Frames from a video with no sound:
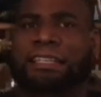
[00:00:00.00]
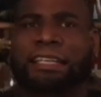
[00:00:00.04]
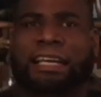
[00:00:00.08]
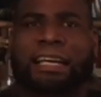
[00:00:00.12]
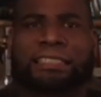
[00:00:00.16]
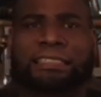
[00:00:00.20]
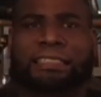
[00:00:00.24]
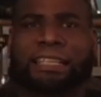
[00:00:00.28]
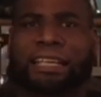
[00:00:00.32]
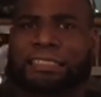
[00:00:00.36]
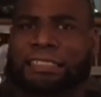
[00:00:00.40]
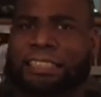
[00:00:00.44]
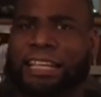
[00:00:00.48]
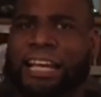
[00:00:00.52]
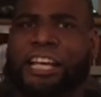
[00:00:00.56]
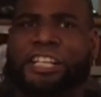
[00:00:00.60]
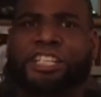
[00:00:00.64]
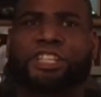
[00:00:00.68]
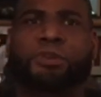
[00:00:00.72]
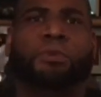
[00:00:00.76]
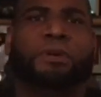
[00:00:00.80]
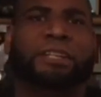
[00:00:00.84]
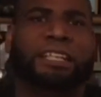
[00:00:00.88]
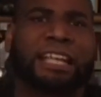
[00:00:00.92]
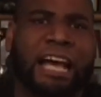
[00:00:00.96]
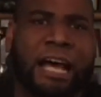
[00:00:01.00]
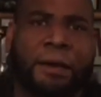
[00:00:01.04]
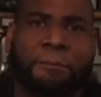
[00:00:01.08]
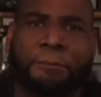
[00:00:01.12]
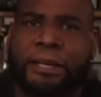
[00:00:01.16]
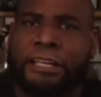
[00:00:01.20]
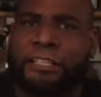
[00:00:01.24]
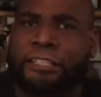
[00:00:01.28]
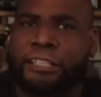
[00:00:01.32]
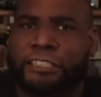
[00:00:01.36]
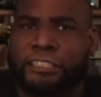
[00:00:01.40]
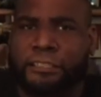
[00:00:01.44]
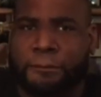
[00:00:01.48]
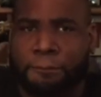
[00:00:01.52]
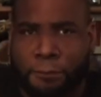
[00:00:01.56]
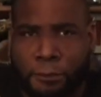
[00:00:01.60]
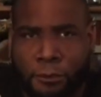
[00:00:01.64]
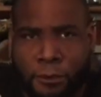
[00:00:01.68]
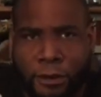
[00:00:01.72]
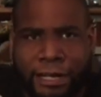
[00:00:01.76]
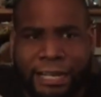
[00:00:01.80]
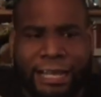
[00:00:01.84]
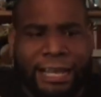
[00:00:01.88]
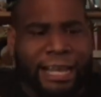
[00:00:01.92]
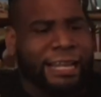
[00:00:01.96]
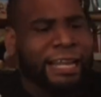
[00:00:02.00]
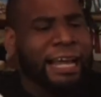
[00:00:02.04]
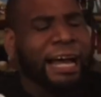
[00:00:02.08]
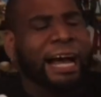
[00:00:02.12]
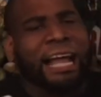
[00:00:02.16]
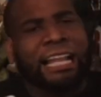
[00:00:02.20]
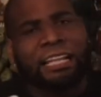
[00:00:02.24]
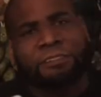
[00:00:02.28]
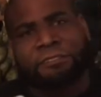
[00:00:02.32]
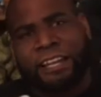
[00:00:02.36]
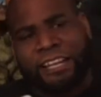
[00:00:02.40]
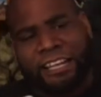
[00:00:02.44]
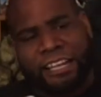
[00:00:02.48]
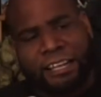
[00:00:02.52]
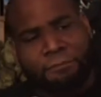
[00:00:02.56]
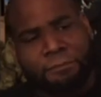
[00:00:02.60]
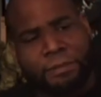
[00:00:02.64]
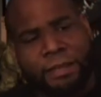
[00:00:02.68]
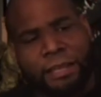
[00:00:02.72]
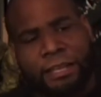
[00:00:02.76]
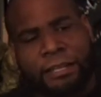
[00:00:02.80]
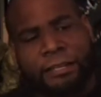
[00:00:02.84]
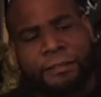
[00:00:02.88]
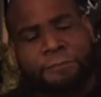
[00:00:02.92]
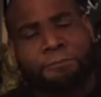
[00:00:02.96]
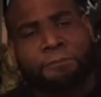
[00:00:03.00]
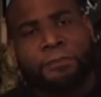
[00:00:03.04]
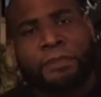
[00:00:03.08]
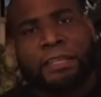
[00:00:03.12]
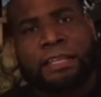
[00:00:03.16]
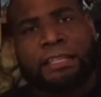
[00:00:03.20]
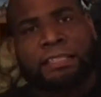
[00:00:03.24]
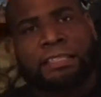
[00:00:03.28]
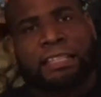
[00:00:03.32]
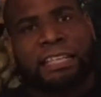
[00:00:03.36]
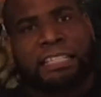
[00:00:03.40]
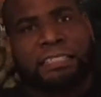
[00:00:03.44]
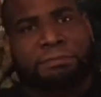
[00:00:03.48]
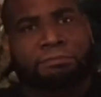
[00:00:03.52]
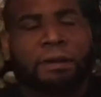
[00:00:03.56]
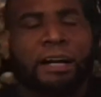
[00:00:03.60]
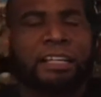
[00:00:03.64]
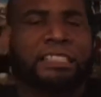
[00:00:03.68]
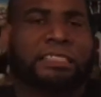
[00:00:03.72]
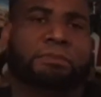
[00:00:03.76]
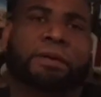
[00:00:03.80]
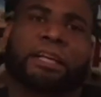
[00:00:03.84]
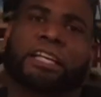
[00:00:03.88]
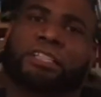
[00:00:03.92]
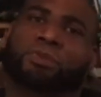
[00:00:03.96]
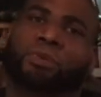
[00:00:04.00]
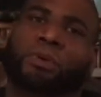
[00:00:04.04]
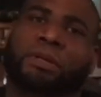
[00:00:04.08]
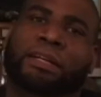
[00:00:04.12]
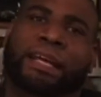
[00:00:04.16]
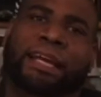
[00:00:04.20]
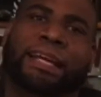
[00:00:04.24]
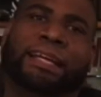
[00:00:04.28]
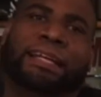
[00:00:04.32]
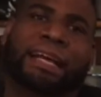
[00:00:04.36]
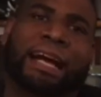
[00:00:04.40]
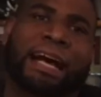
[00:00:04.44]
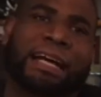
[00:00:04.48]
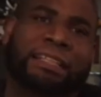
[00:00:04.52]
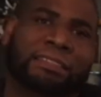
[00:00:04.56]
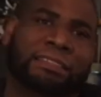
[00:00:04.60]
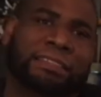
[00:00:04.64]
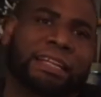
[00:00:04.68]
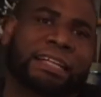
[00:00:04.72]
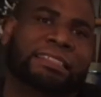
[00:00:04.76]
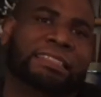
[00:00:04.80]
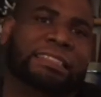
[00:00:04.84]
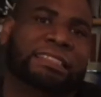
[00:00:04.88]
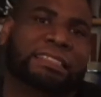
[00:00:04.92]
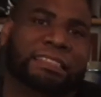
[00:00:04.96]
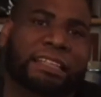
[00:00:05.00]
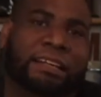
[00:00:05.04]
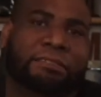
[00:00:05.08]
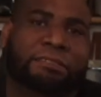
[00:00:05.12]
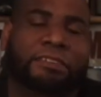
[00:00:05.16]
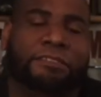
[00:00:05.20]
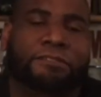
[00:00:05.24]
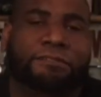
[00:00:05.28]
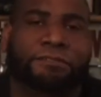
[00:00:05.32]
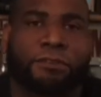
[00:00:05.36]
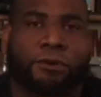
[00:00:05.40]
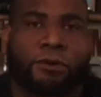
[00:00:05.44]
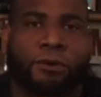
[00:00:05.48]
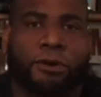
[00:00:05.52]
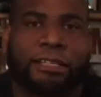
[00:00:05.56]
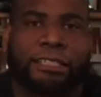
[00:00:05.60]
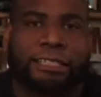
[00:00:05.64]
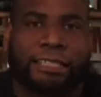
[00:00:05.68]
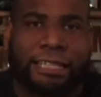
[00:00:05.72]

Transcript: Yes, yes, yes, you would not be disappointed. And I highly recommend this Monster Maker 28 Godzilla 1974